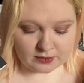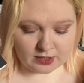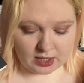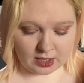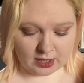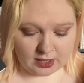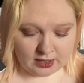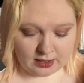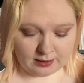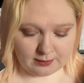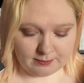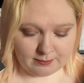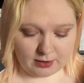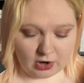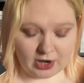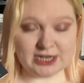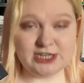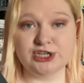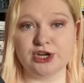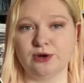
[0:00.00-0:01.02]
Um,
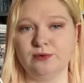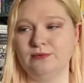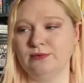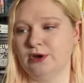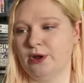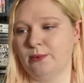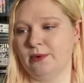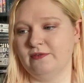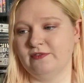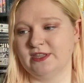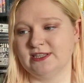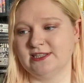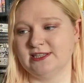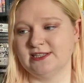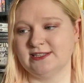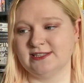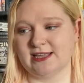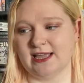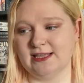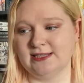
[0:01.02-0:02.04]
I don't know if this
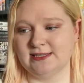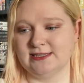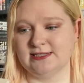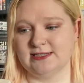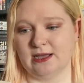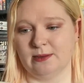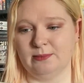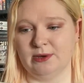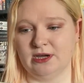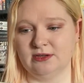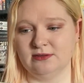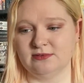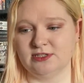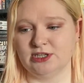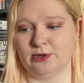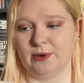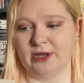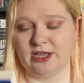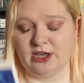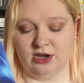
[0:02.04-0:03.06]
is set in summer,
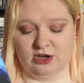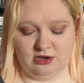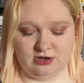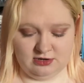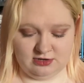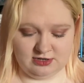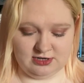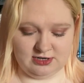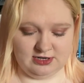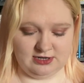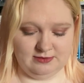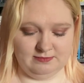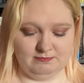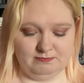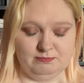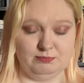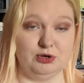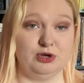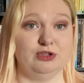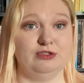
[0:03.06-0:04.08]
so I can't
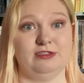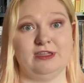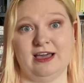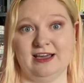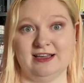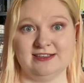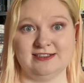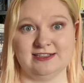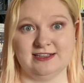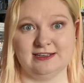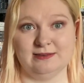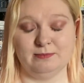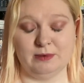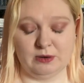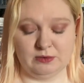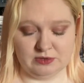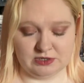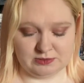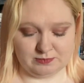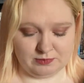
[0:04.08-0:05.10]
put that as a
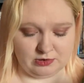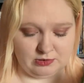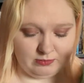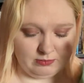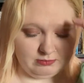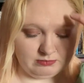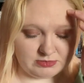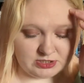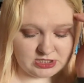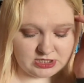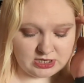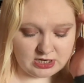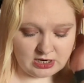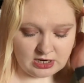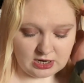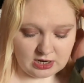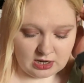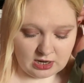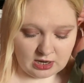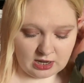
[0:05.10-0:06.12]
bonus prompt.
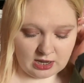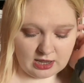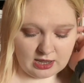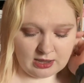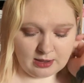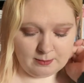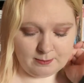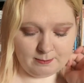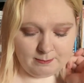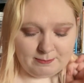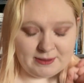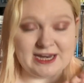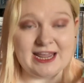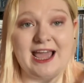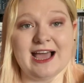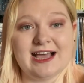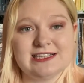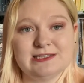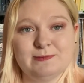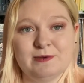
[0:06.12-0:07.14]
Um, but it
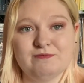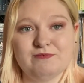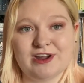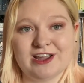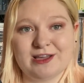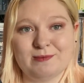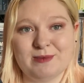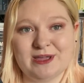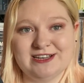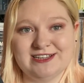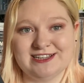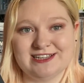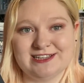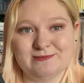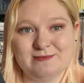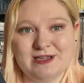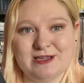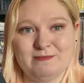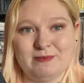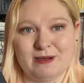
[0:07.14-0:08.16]
has been recommended
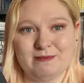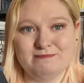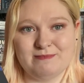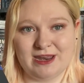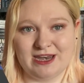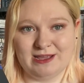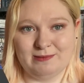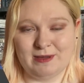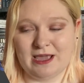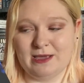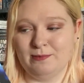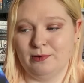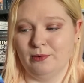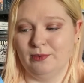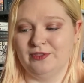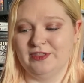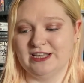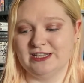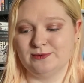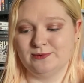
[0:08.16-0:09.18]
to me by many people
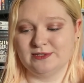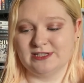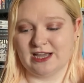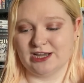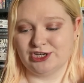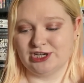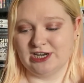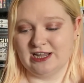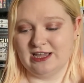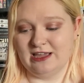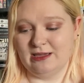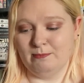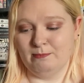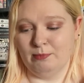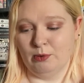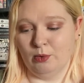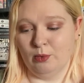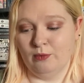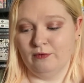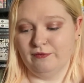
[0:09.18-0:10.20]
and this was actually
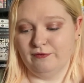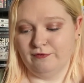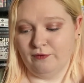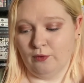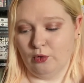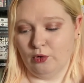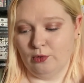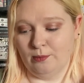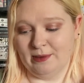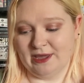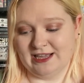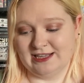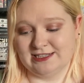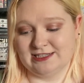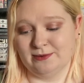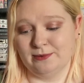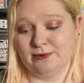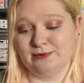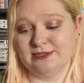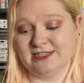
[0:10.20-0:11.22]
bought for me
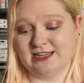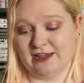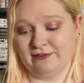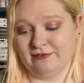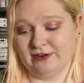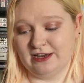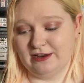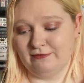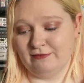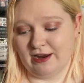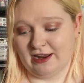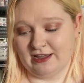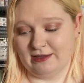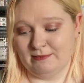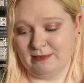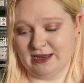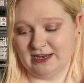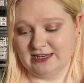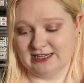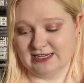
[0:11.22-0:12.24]
so it was definitely
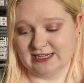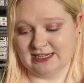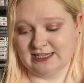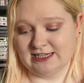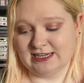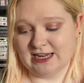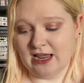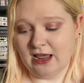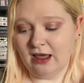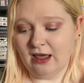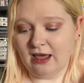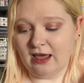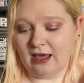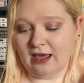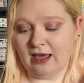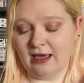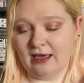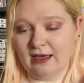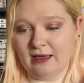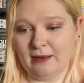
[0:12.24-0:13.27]
recommended
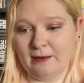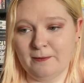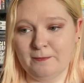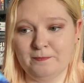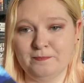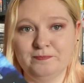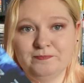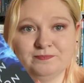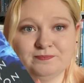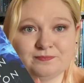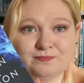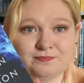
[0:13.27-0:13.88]
um,